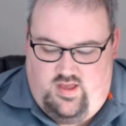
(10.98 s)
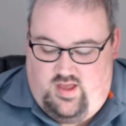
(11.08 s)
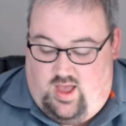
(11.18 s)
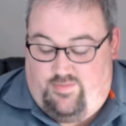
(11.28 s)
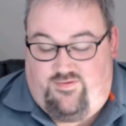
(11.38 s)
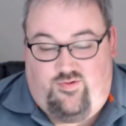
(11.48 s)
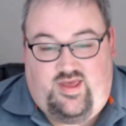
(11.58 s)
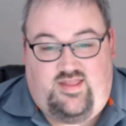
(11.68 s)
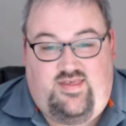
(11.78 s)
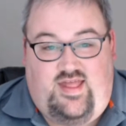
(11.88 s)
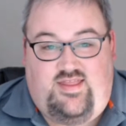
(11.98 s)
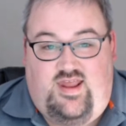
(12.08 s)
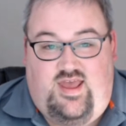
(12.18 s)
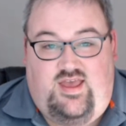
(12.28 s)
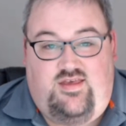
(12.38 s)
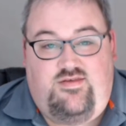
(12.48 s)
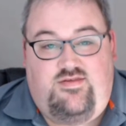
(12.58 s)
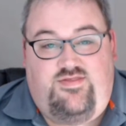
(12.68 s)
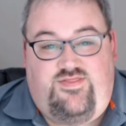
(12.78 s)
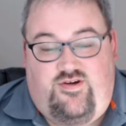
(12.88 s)
Uh, before we get to that, today
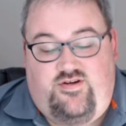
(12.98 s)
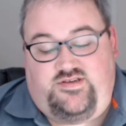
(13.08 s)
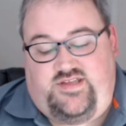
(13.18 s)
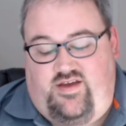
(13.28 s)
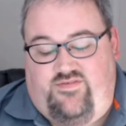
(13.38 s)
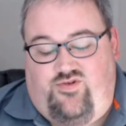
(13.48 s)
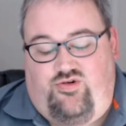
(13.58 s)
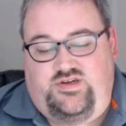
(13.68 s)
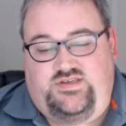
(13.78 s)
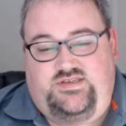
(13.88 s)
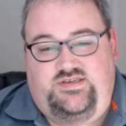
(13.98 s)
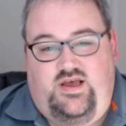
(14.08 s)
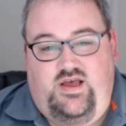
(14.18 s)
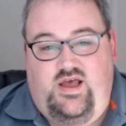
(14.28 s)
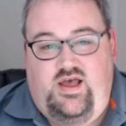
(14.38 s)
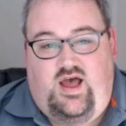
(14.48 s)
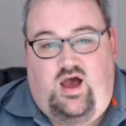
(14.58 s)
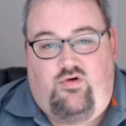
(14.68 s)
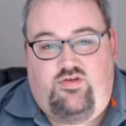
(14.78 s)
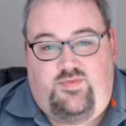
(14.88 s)
is Thursday, of course,
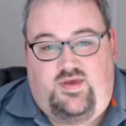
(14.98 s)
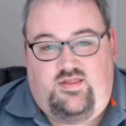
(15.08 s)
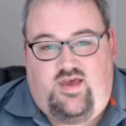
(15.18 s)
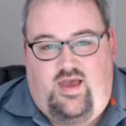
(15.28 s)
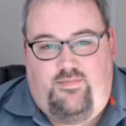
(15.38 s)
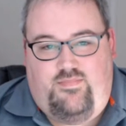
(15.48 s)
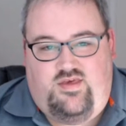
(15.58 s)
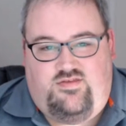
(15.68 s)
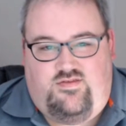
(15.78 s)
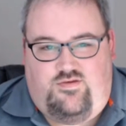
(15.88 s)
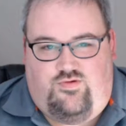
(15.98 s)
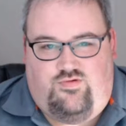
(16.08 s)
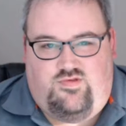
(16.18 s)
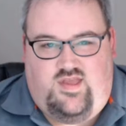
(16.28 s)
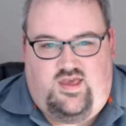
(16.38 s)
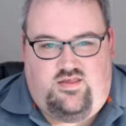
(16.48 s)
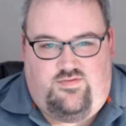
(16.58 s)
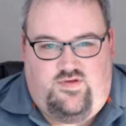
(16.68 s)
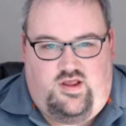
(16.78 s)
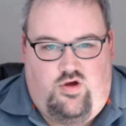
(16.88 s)
uh, which means I missed Tuesday's
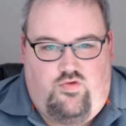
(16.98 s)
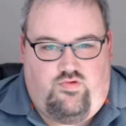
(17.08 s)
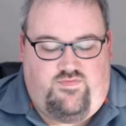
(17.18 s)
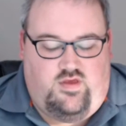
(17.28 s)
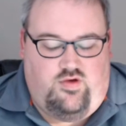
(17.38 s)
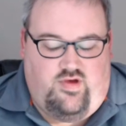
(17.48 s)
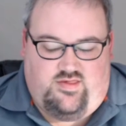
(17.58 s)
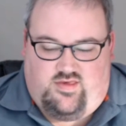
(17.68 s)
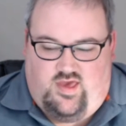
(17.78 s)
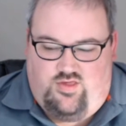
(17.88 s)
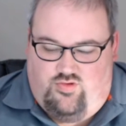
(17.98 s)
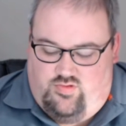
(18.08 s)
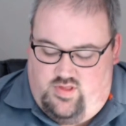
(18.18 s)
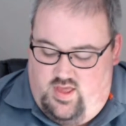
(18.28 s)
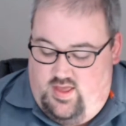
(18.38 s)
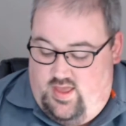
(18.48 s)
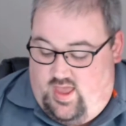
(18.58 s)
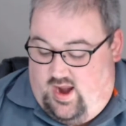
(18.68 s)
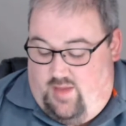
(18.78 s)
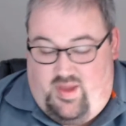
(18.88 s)
video review as scheduled,
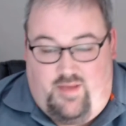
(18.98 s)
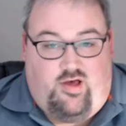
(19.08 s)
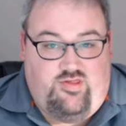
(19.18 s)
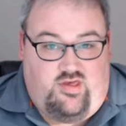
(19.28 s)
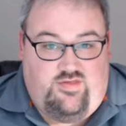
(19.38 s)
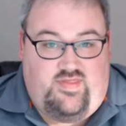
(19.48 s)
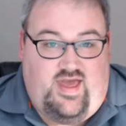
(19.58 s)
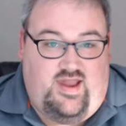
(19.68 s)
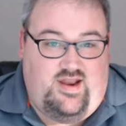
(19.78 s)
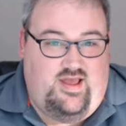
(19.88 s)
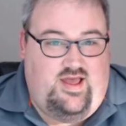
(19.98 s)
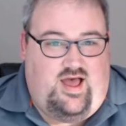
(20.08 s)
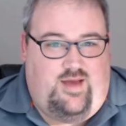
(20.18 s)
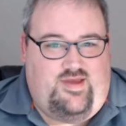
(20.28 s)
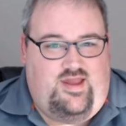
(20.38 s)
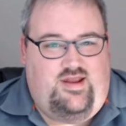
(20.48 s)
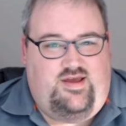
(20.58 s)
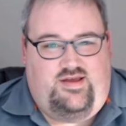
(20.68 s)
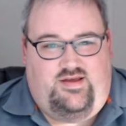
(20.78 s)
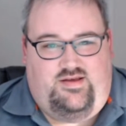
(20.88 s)
and um, I apologize for that. I'm getting
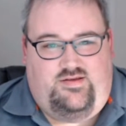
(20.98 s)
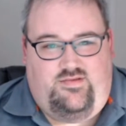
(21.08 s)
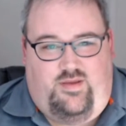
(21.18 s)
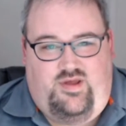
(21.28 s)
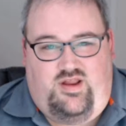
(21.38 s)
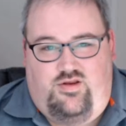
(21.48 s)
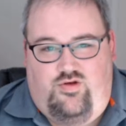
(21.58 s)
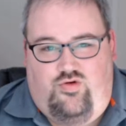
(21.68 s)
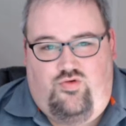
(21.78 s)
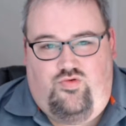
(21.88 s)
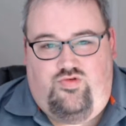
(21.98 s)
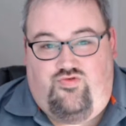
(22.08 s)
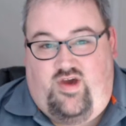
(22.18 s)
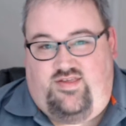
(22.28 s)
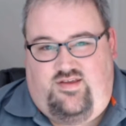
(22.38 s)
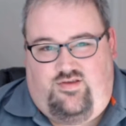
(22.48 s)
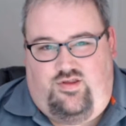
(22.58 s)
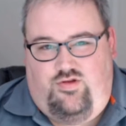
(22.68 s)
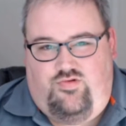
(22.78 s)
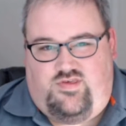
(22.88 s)
a, I'm in a new, drastically
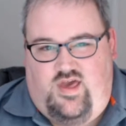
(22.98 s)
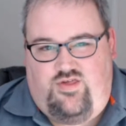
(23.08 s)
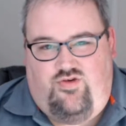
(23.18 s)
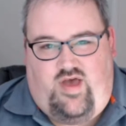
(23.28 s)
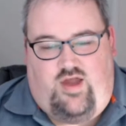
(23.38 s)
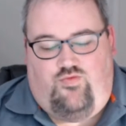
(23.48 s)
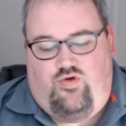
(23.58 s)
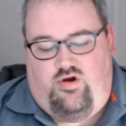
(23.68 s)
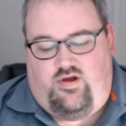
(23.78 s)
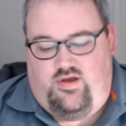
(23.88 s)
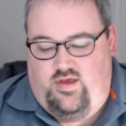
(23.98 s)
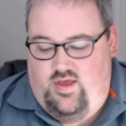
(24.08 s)
new schedule at work,